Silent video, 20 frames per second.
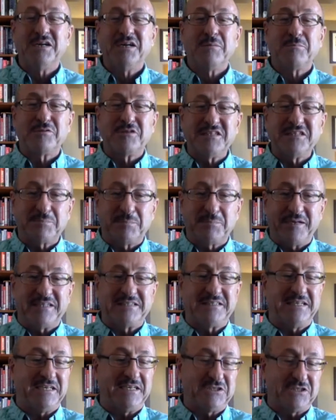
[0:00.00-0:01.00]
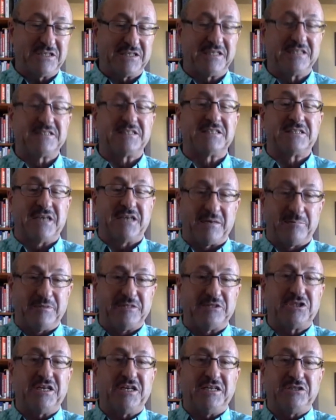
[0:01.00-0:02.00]
please pay attention because it's going to be
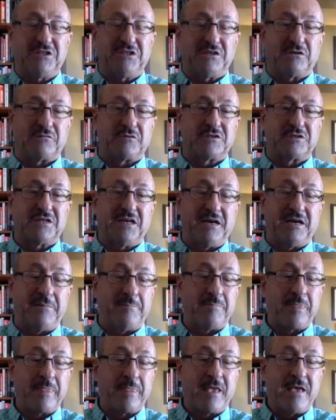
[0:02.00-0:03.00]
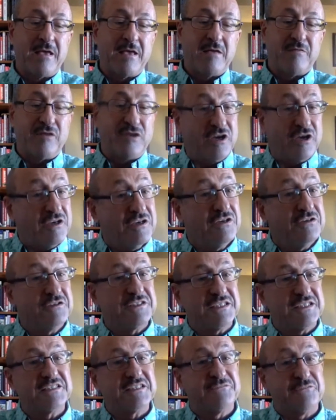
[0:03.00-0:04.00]
changing over time. The good news
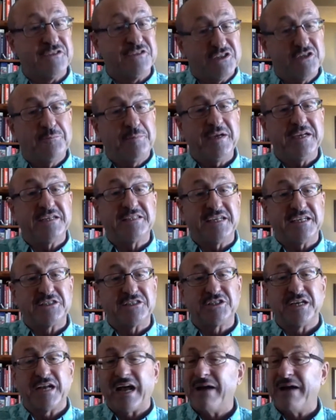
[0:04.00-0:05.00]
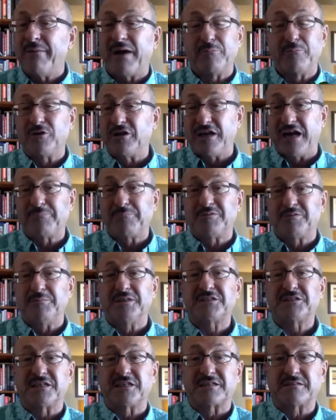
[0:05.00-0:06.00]
is if we do pay attention, I'm really
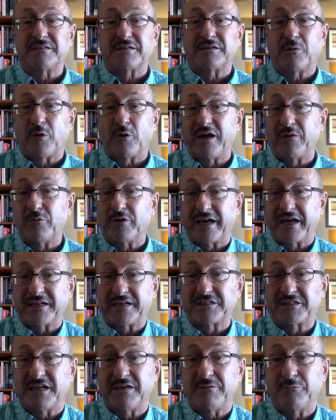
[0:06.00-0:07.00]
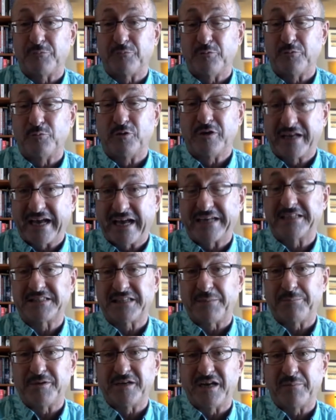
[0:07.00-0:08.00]
optimistic that Hawaii will get its
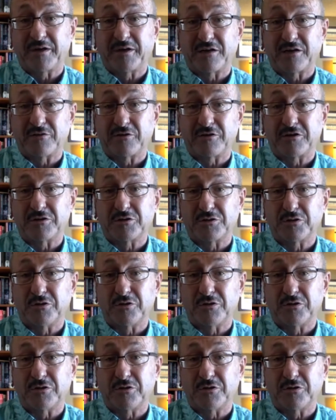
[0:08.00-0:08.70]
epidemic under control.